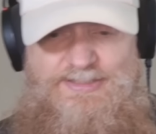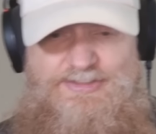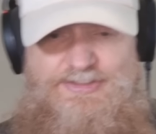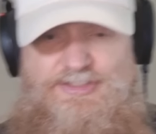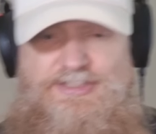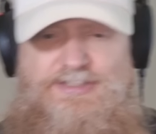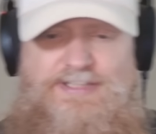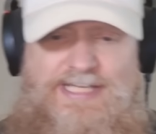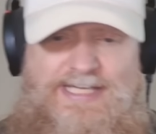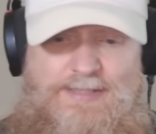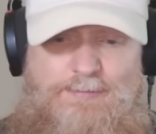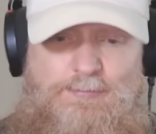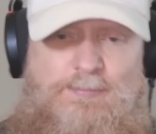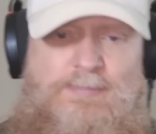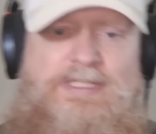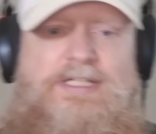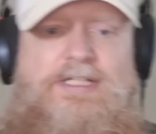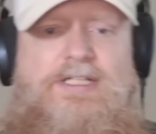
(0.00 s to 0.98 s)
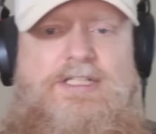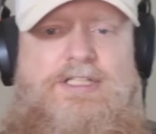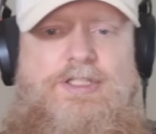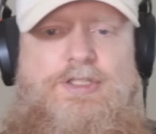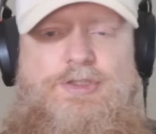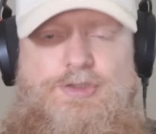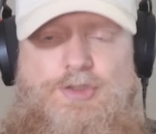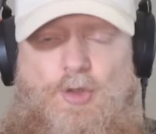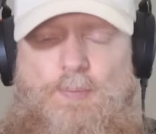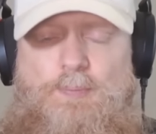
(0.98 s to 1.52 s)
to see them
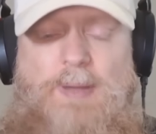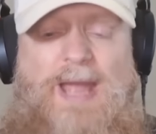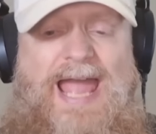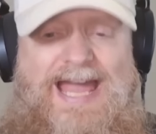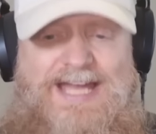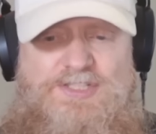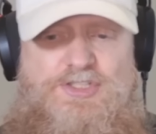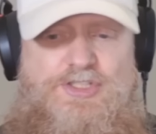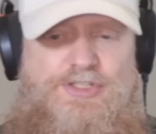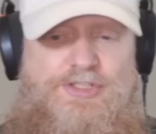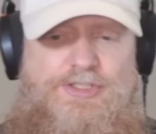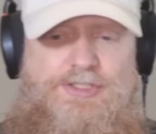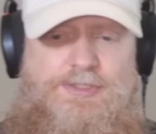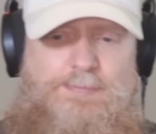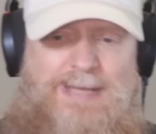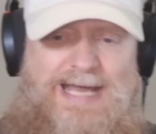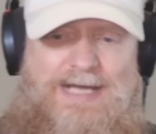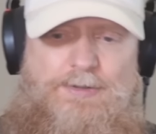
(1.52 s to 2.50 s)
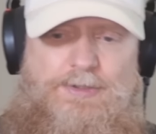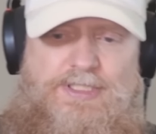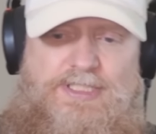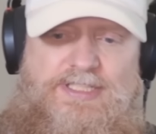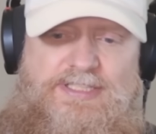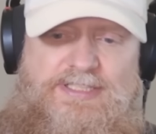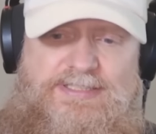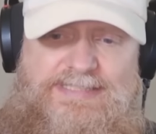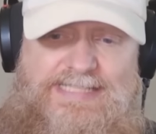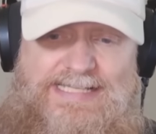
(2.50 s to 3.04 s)
so passionate about
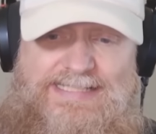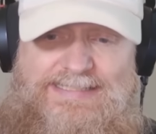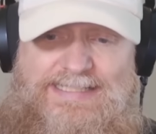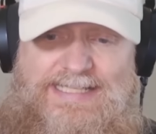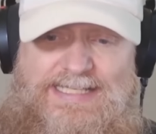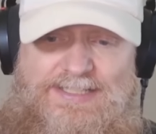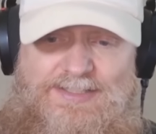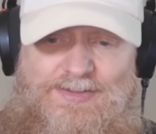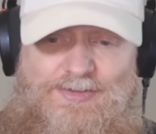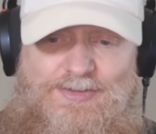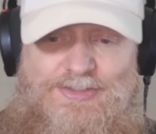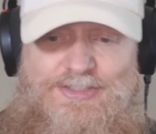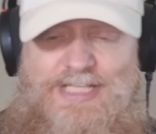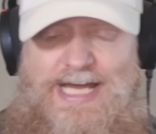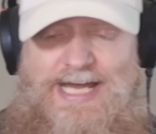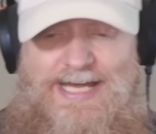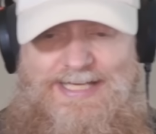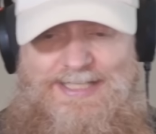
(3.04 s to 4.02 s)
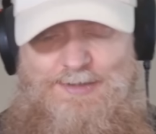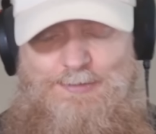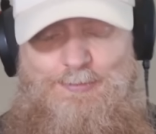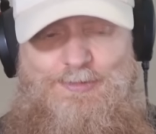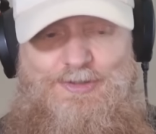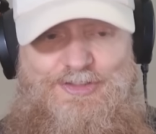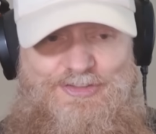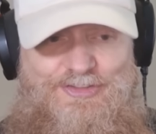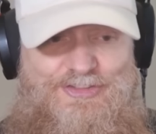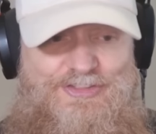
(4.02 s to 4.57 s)
it and dedicating the time,
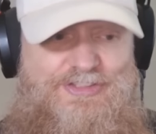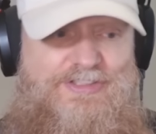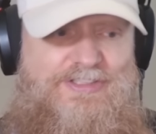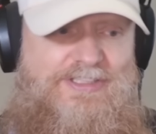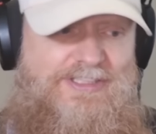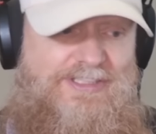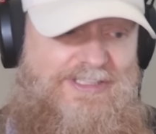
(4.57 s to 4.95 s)
because